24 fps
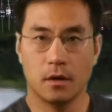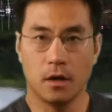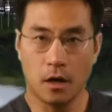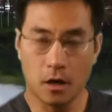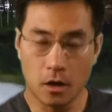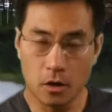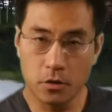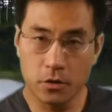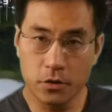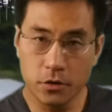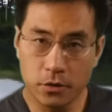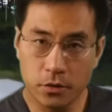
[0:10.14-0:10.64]

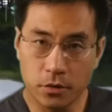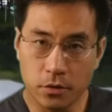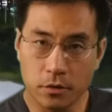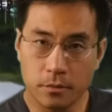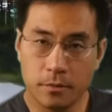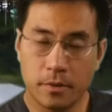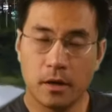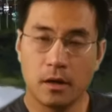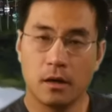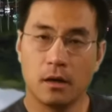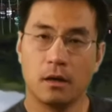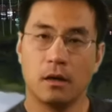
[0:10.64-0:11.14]
Hello
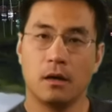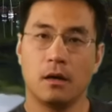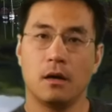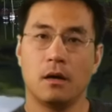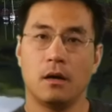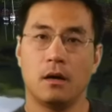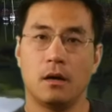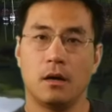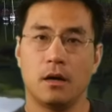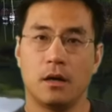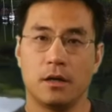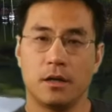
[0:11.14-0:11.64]
YouTube.
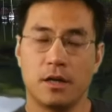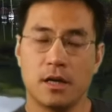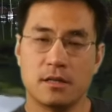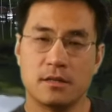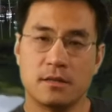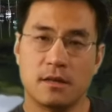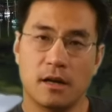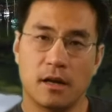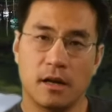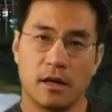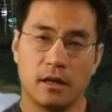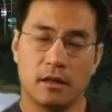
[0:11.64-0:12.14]

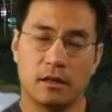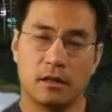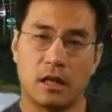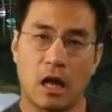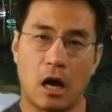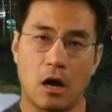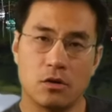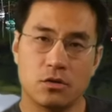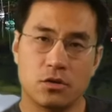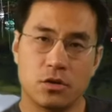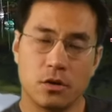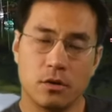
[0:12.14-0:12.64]
Yesterday,
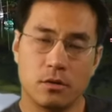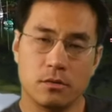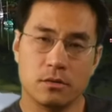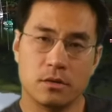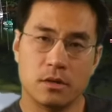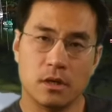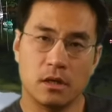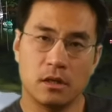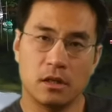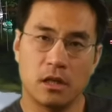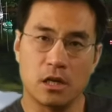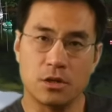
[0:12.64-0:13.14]
Dow
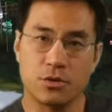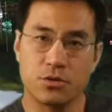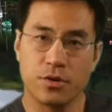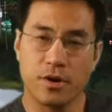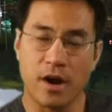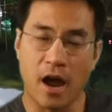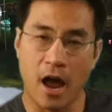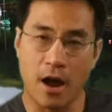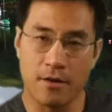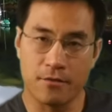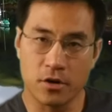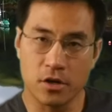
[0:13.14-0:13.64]
Jones Industrial
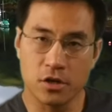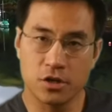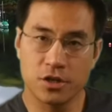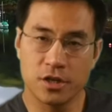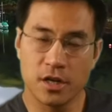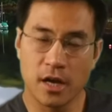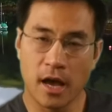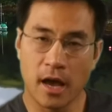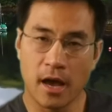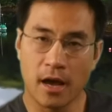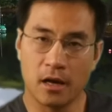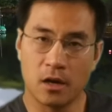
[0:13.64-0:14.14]
Average
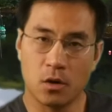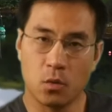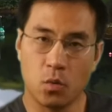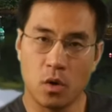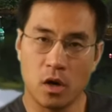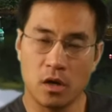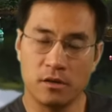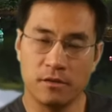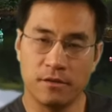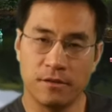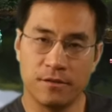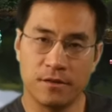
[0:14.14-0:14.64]
had
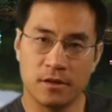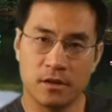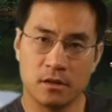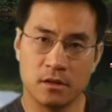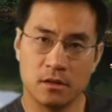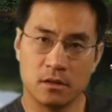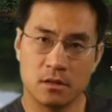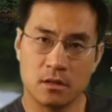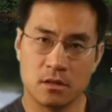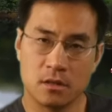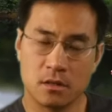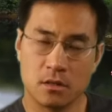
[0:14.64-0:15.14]
one of
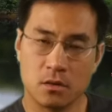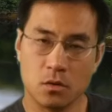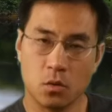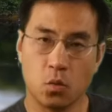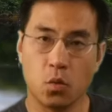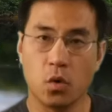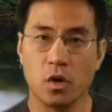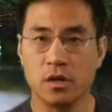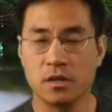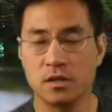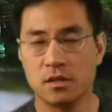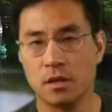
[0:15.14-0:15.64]
its
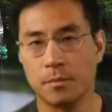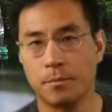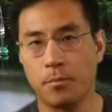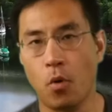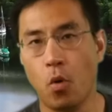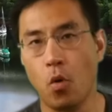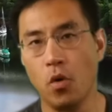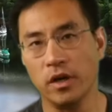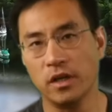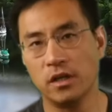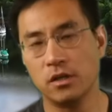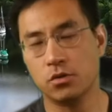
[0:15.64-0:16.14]
worst
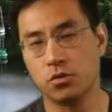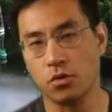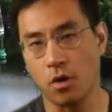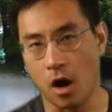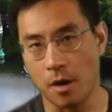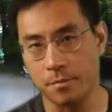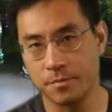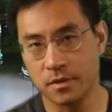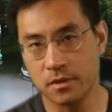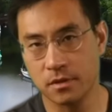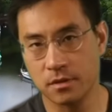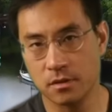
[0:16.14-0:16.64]
point
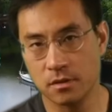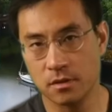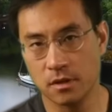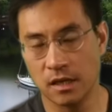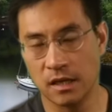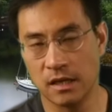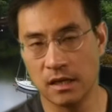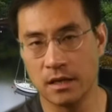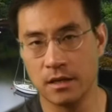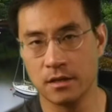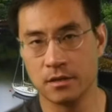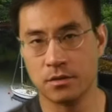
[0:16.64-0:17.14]
drops
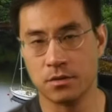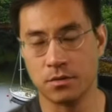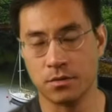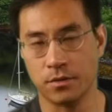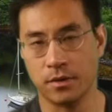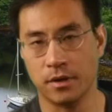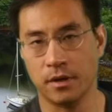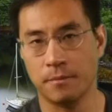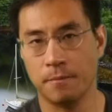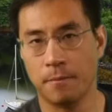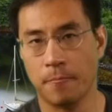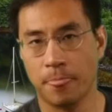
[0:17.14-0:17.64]
in
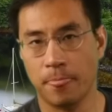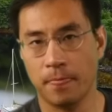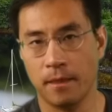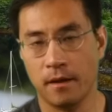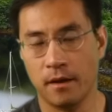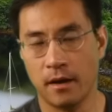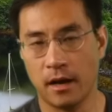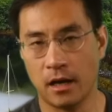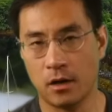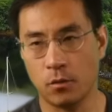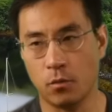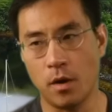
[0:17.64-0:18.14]
history.
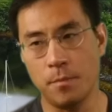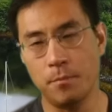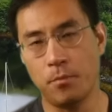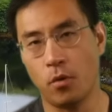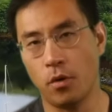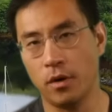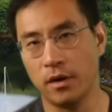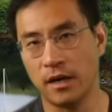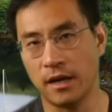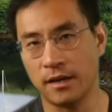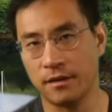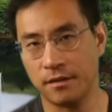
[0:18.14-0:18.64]
At one
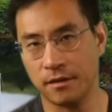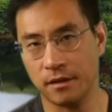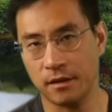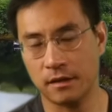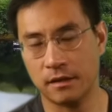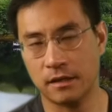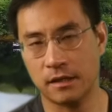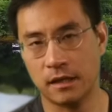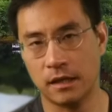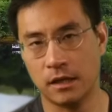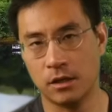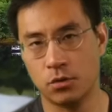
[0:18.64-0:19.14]
point, I
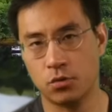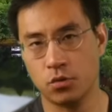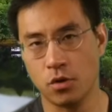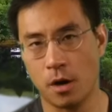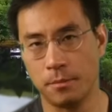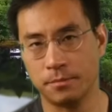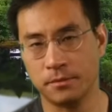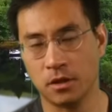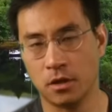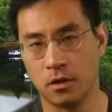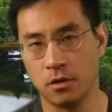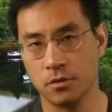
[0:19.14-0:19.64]
think it
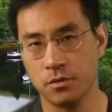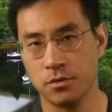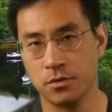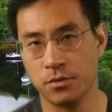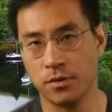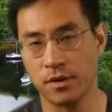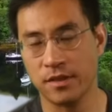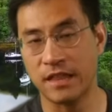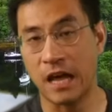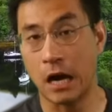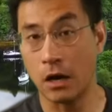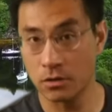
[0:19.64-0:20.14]
dropped close to
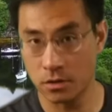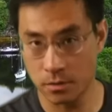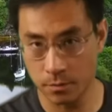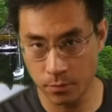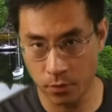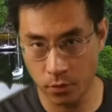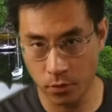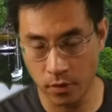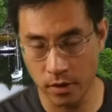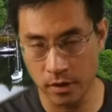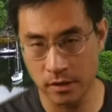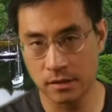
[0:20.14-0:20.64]

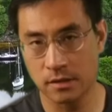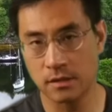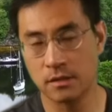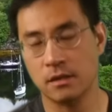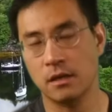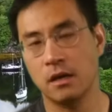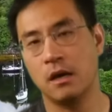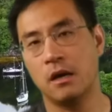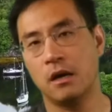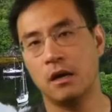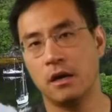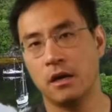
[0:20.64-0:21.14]
1,000 points.
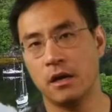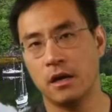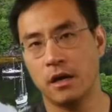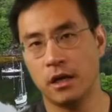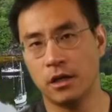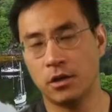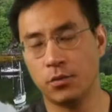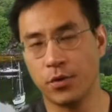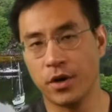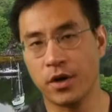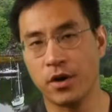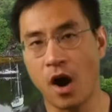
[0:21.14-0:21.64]

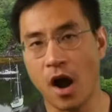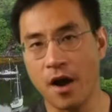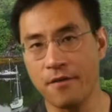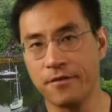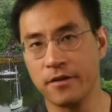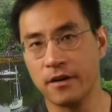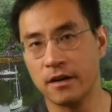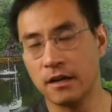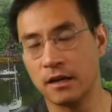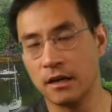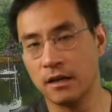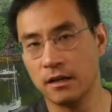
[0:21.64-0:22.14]
It
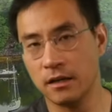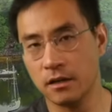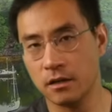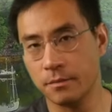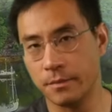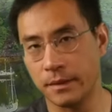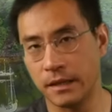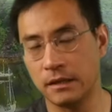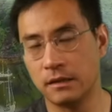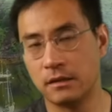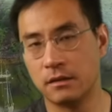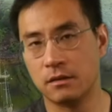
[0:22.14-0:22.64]
recovered a little
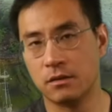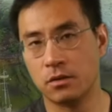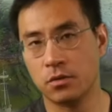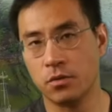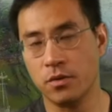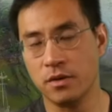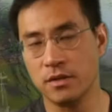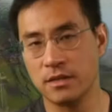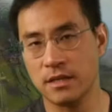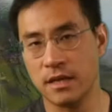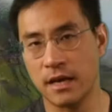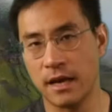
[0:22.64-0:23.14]
bit
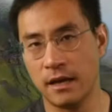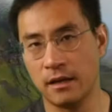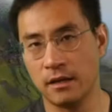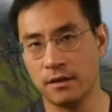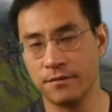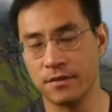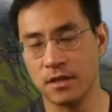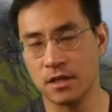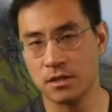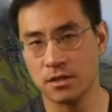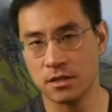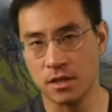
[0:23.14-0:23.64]
towards the end
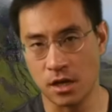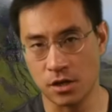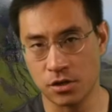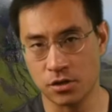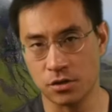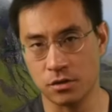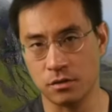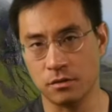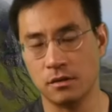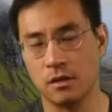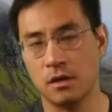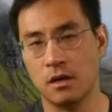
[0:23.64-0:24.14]
of the
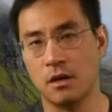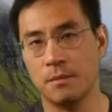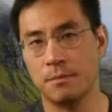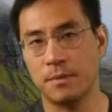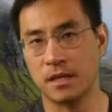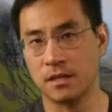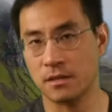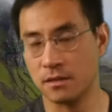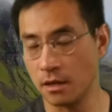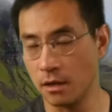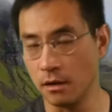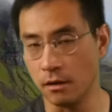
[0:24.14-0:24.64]
session,
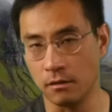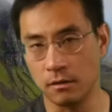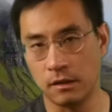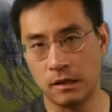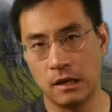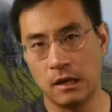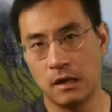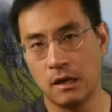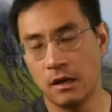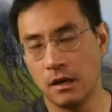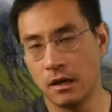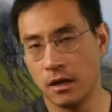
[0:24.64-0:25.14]
but still,
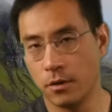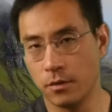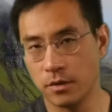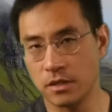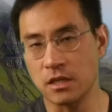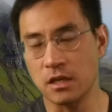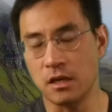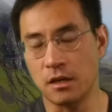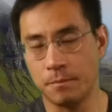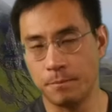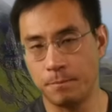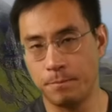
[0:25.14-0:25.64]
it
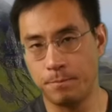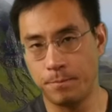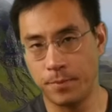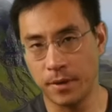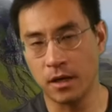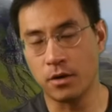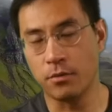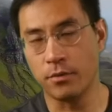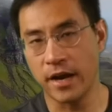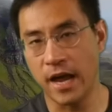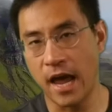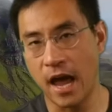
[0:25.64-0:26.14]
was a
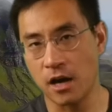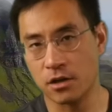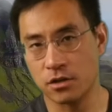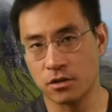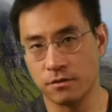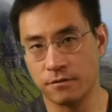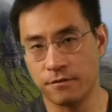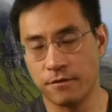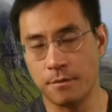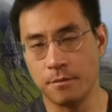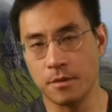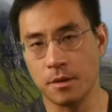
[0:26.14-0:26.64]
big
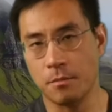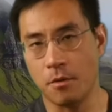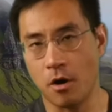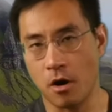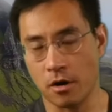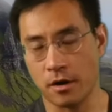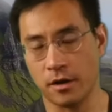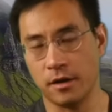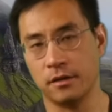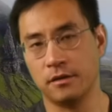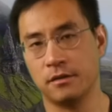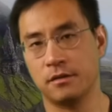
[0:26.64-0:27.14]
reaction from the
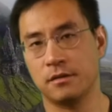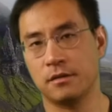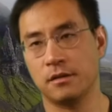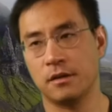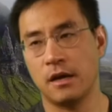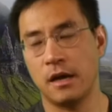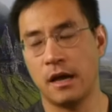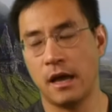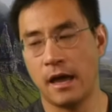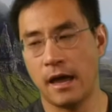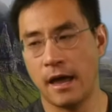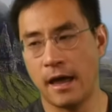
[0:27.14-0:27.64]
market.
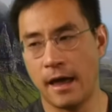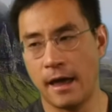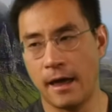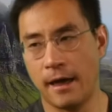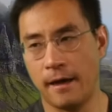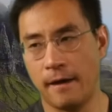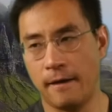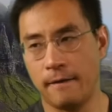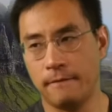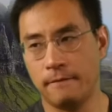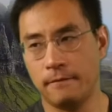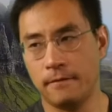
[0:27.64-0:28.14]

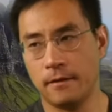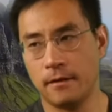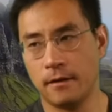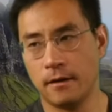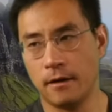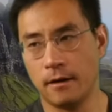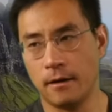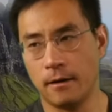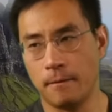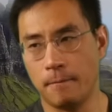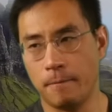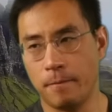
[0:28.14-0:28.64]
And
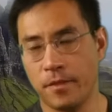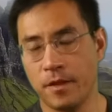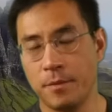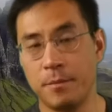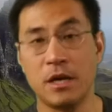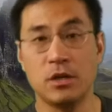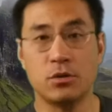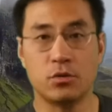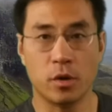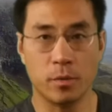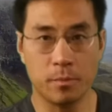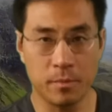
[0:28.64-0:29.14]
the
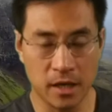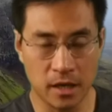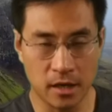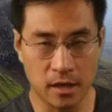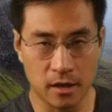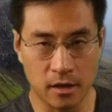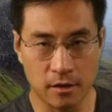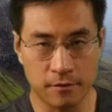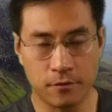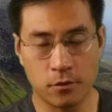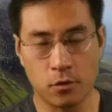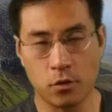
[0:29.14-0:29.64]
mainstream
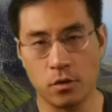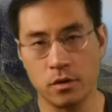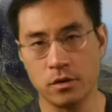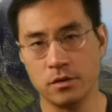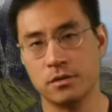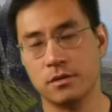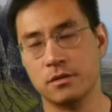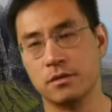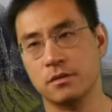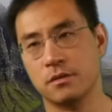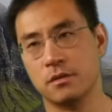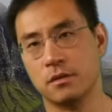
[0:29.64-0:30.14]
media, of
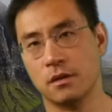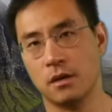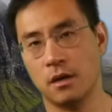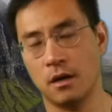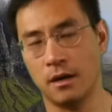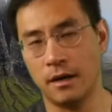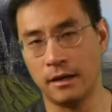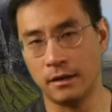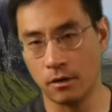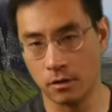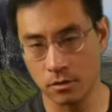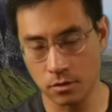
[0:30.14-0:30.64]
course,
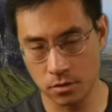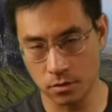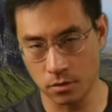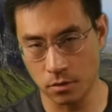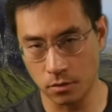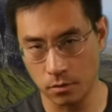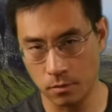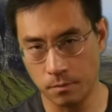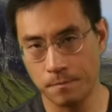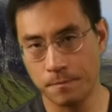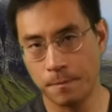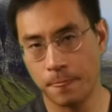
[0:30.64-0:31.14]
and
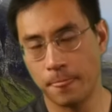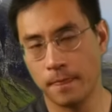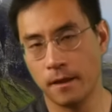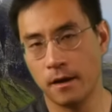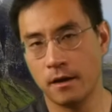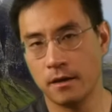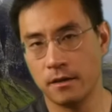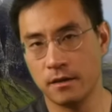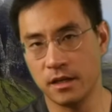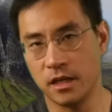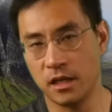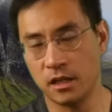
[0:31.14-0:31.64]
also
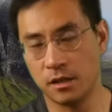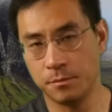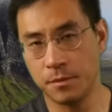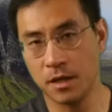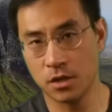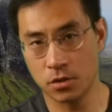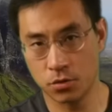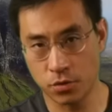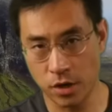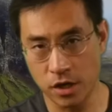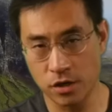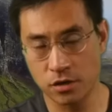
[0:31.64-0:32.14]
the
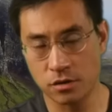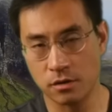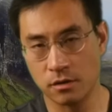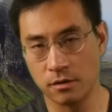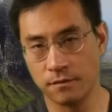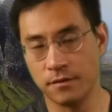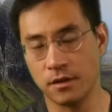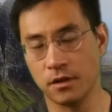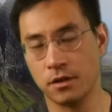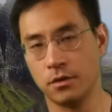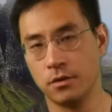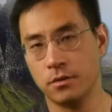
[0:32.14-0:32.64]
administration
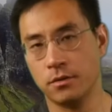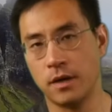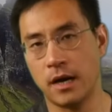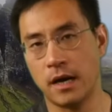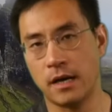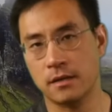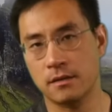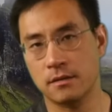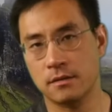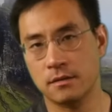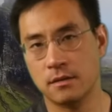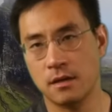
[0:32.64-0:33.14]
of the
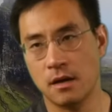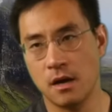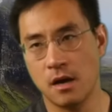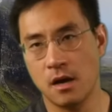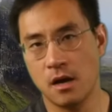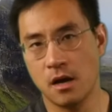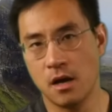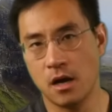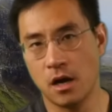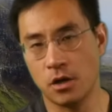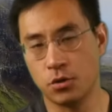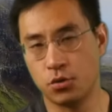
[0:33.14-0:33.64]
US
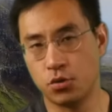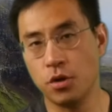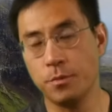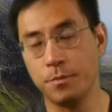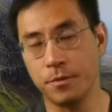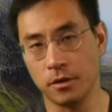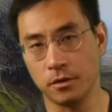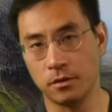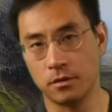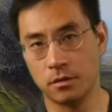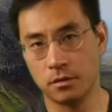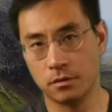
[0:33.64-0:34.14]

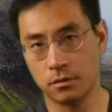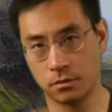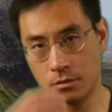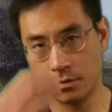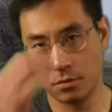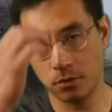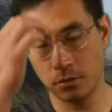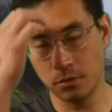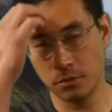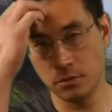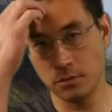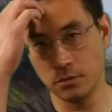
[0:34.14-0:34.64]
attribute
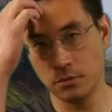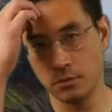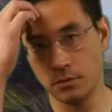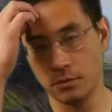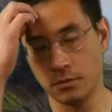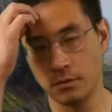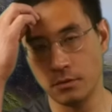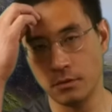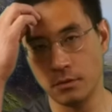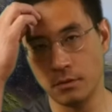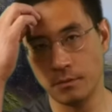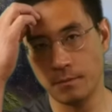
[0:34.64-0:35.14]

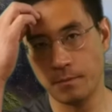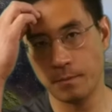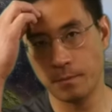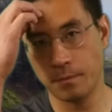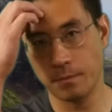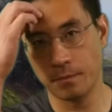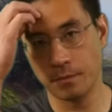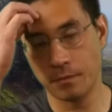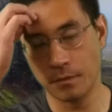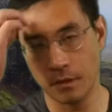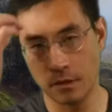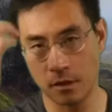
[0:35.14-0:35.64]
to
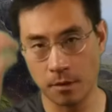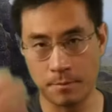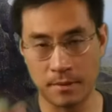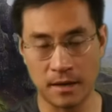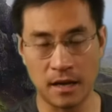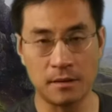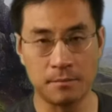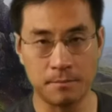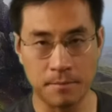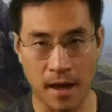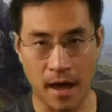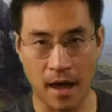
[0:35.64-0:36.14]
the
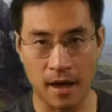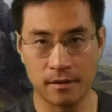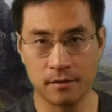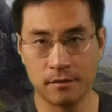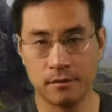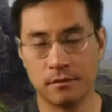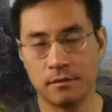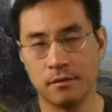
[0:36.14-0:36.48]
bloodbath